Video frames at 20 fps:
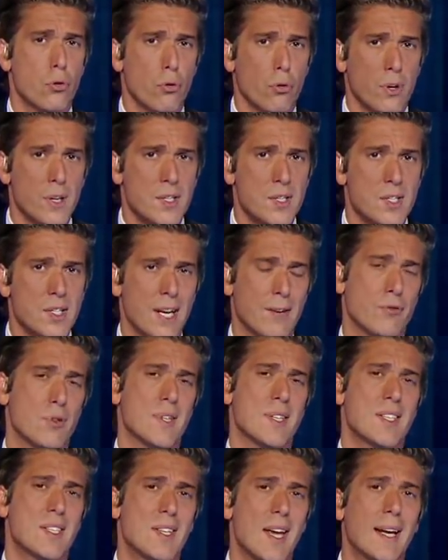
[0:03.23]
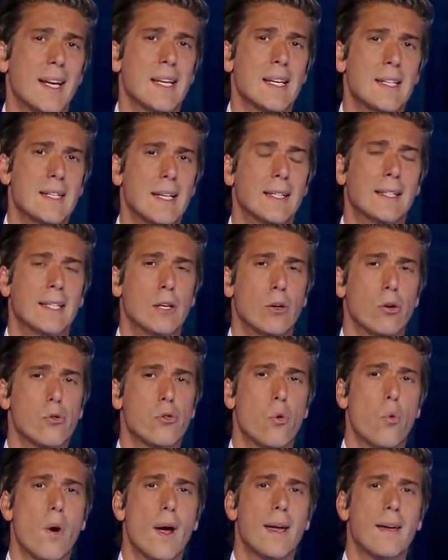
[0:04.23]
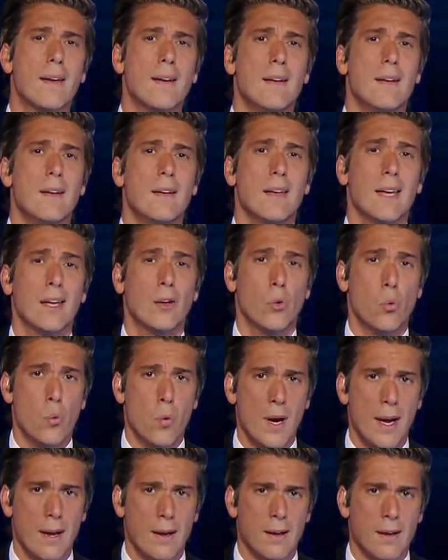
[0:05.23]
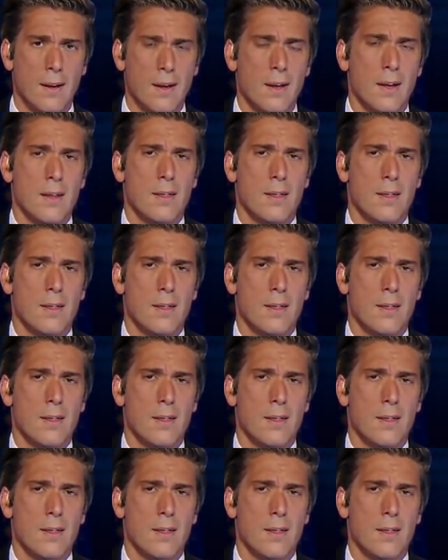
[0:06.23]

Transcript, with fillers: tourists after the second deadly earthquake in a week.